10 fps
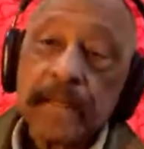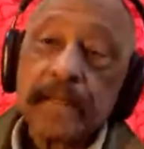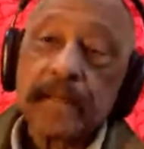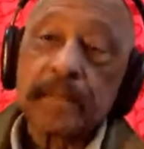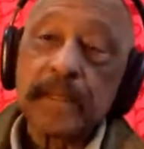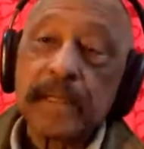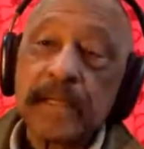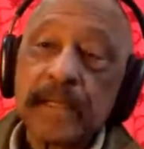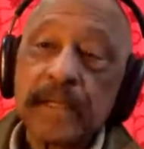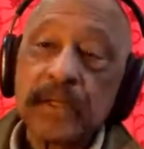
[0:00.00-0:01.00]
They're
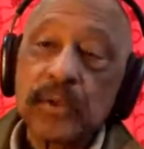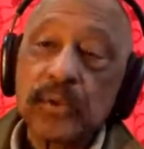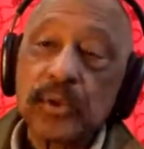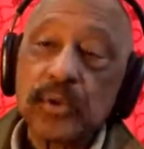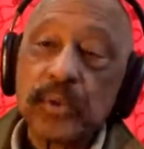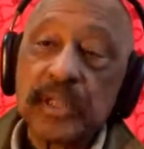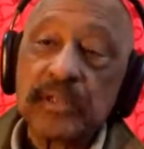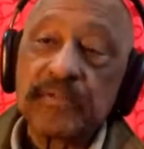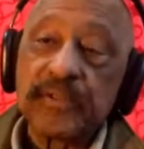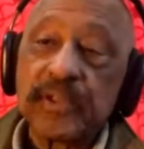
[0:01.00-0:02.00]
beginning to use
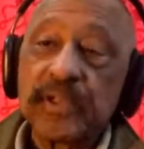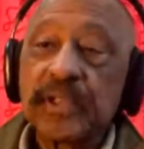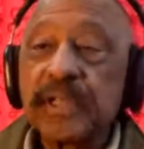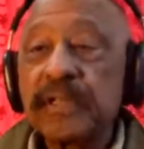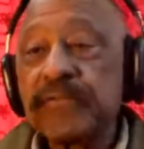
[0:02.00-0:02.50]
twelve, thirteen,